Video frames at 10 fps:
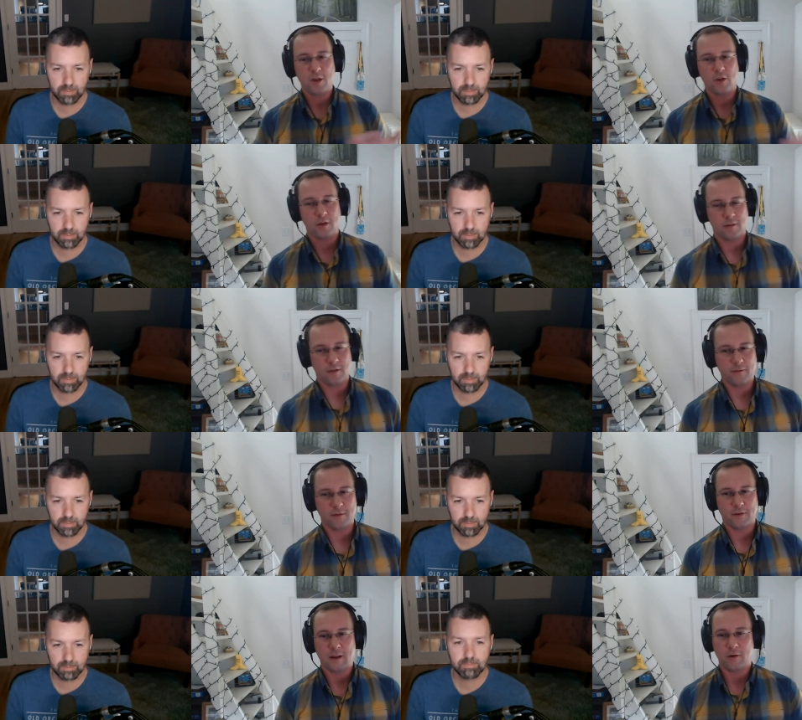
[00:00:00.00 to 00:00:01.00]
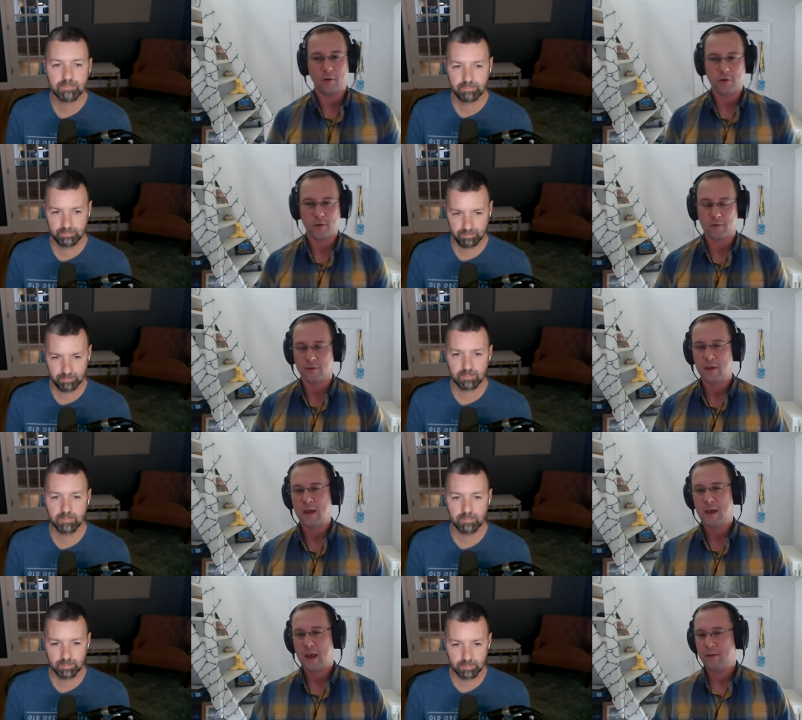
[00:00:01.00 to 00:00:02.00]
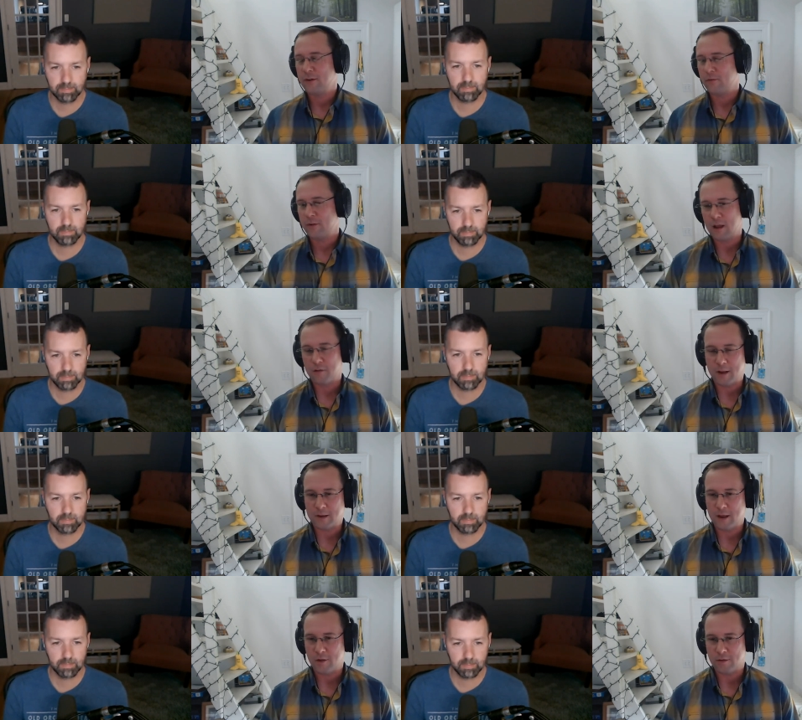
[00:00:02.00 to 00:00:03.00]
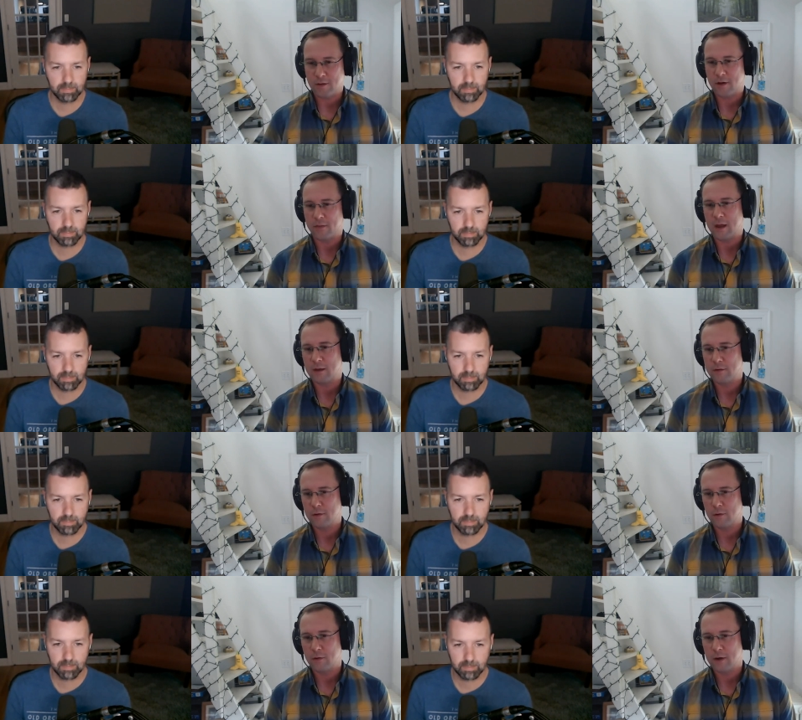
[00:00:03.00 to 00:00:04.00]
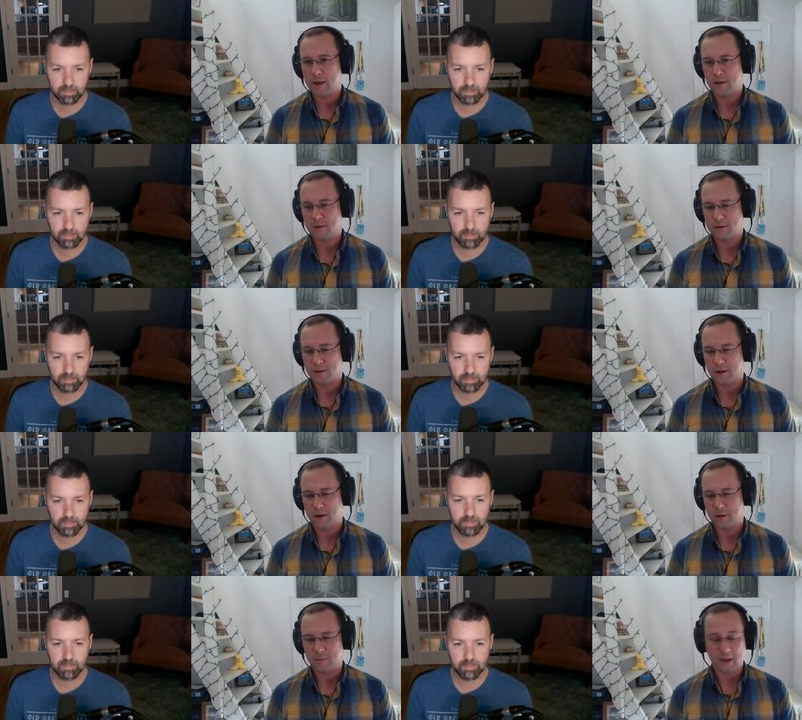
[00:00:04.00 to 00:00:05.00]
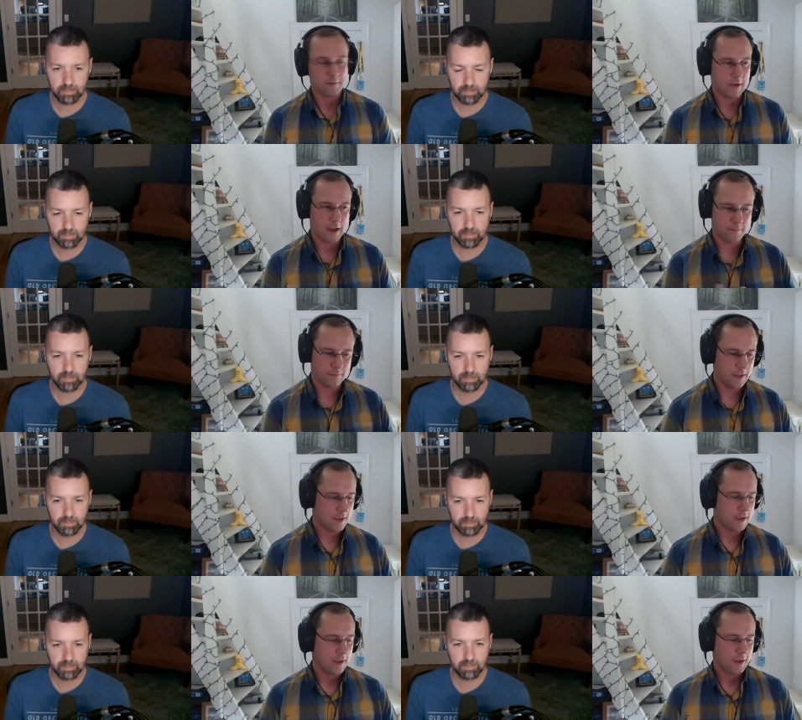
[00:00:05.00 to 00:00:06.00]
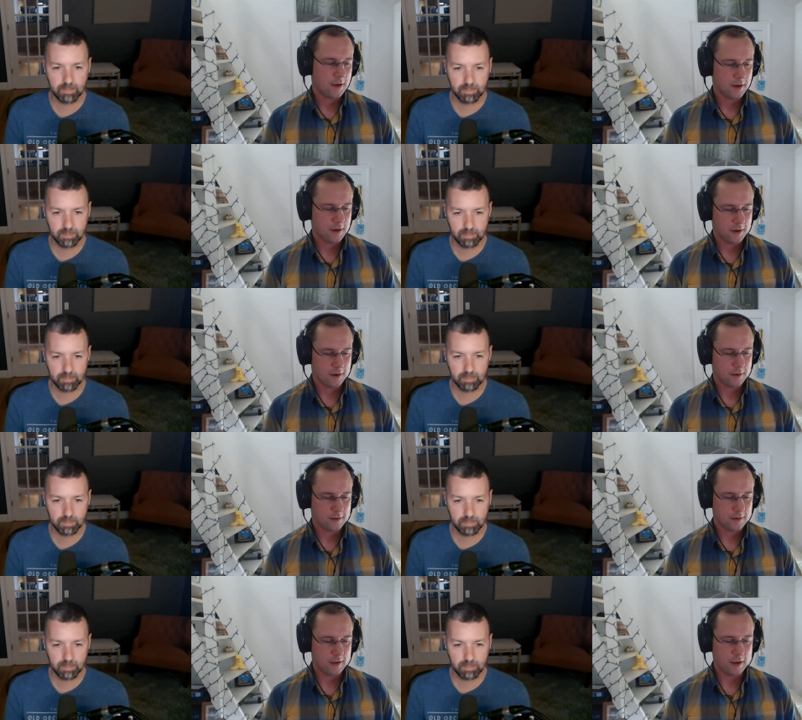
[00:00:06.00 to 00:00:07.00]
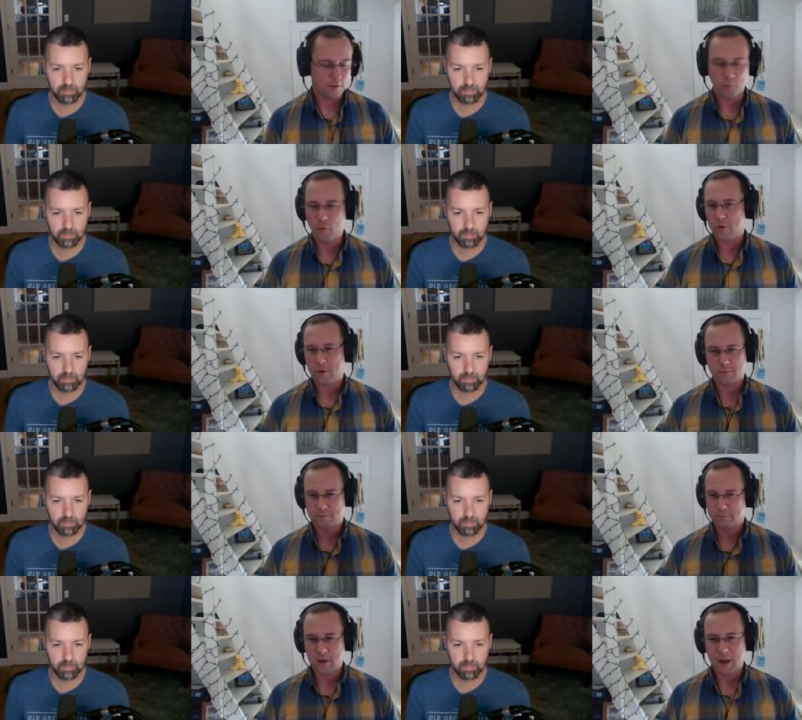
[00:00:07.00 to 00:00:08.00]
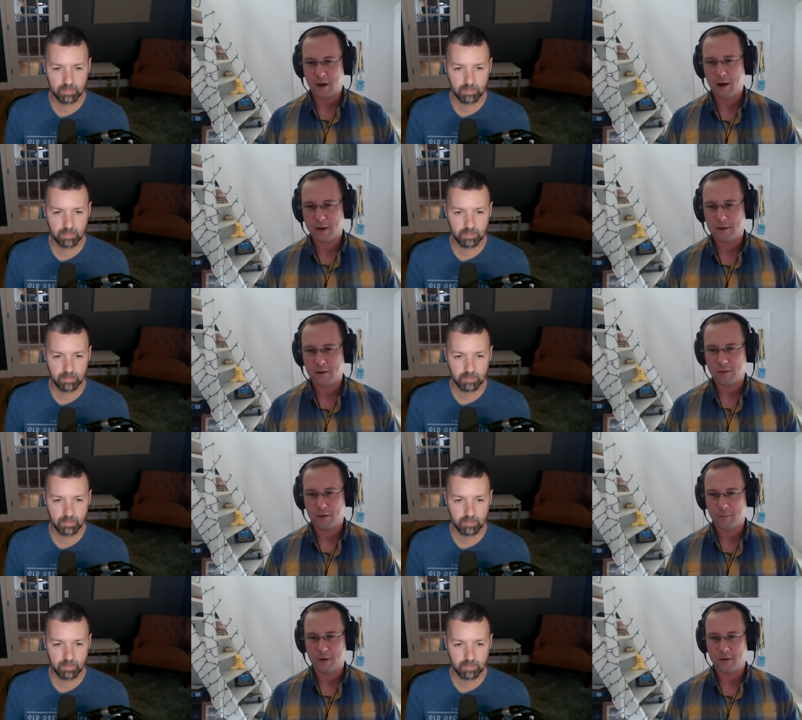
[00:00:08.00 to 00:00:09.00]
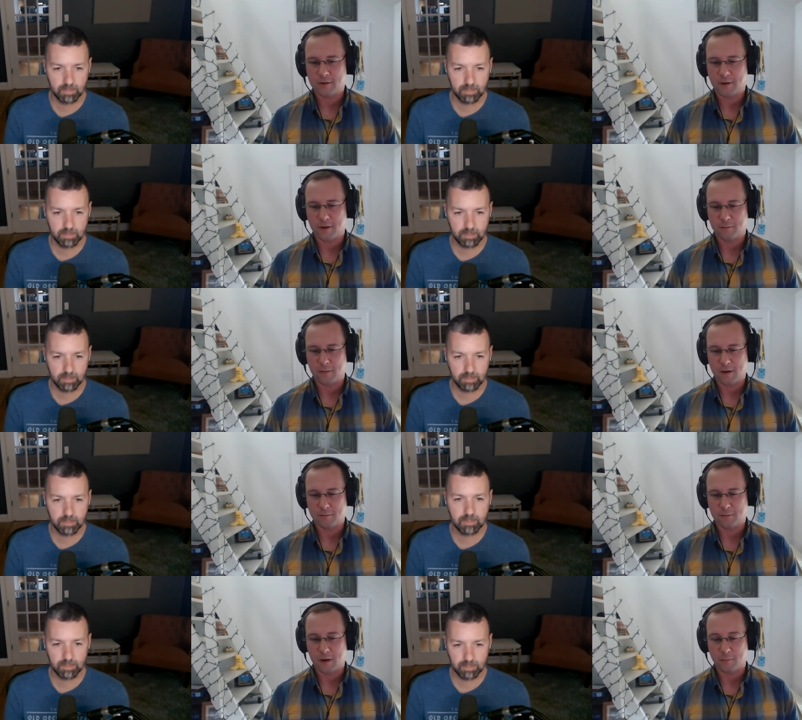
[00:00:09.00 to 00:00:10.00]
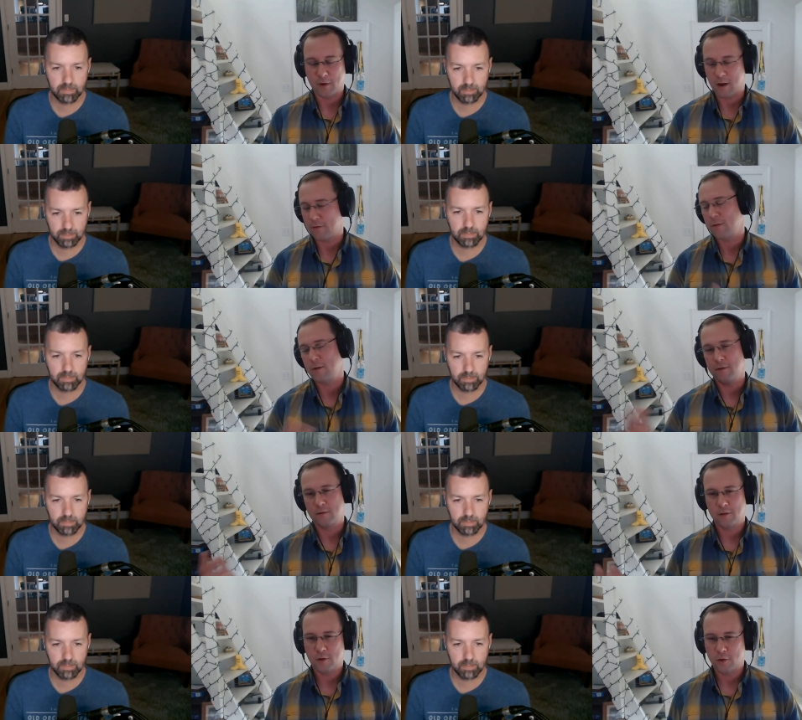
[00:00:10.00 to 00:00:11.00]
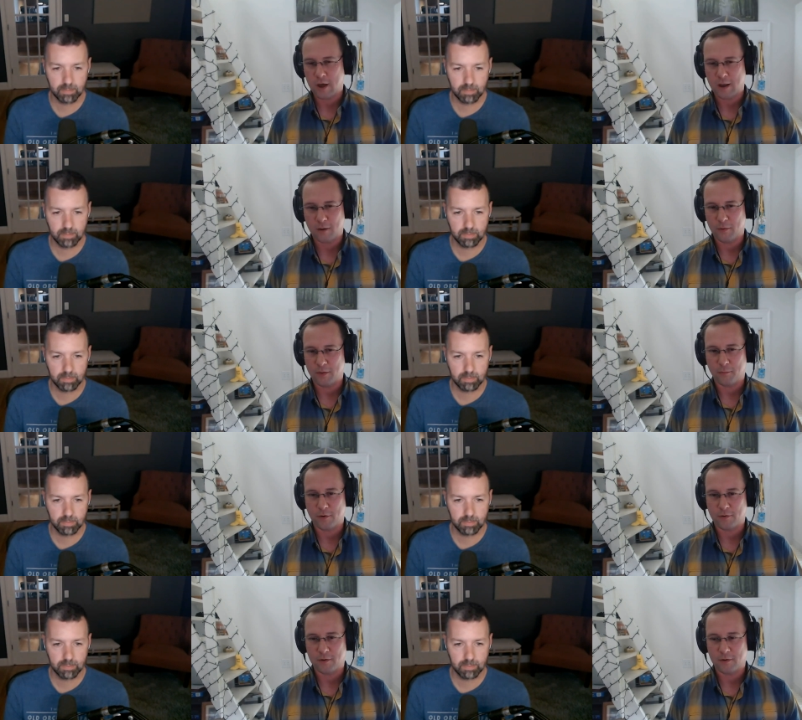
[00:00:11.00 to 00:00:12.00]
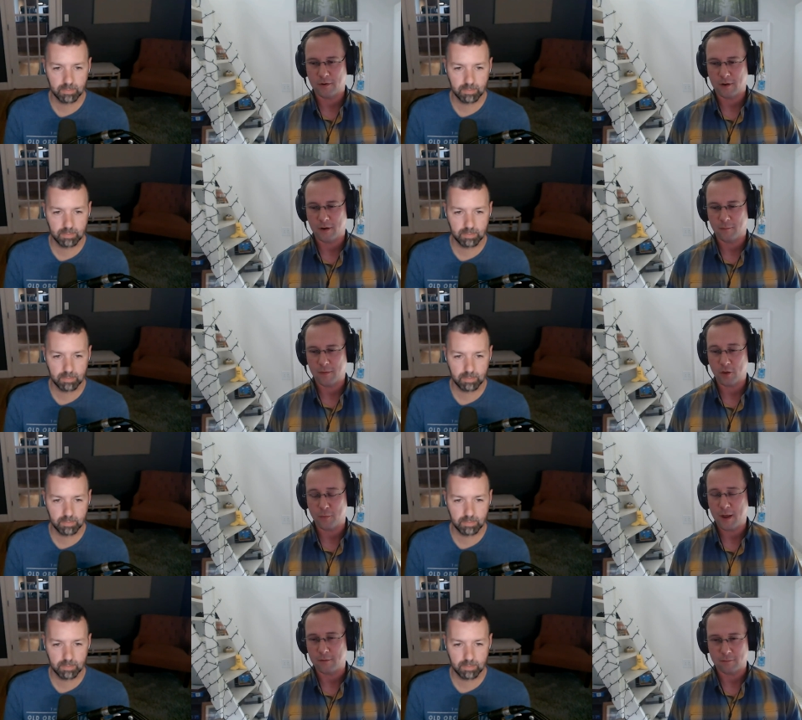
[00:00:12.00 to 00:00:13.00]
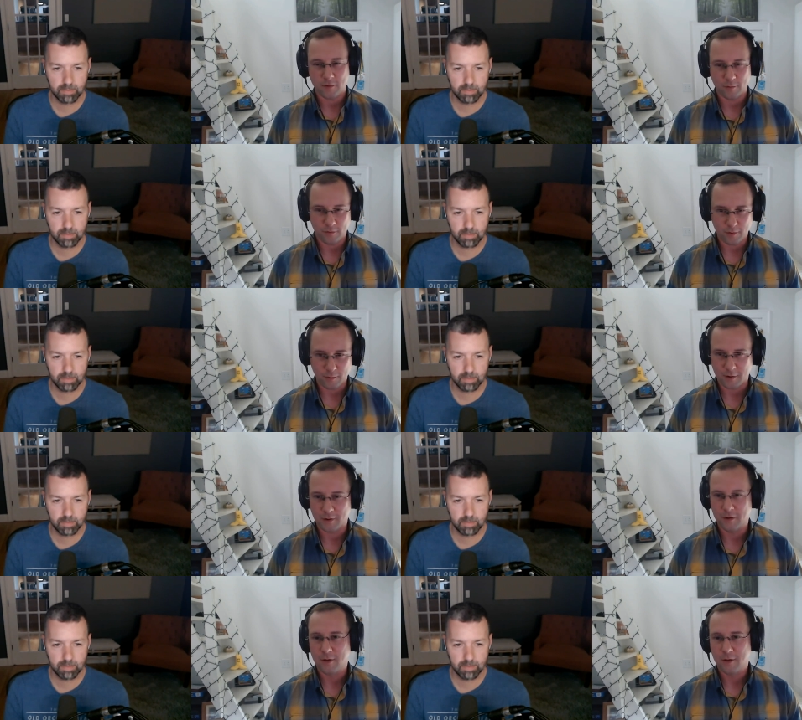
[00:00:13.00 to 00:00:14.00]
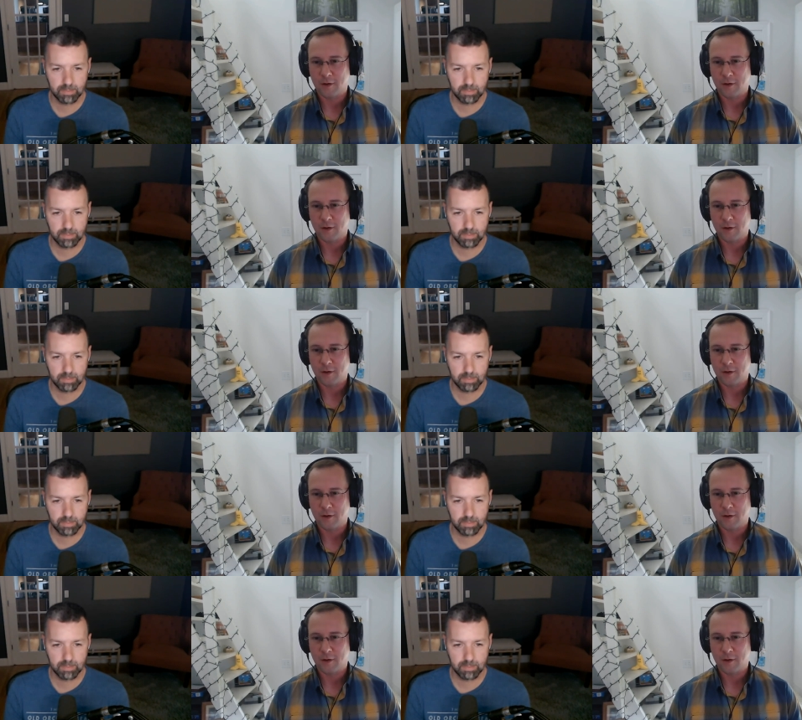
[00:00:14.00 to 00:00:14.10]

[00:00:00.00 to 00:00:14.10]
Speaker 1: regions have to, and cultures have different expectations on that too. And um, like I'm, uh, it, it's more ad hoc and everything, but um, I'm I'm constantly chatting with a person um, in Japan who's doing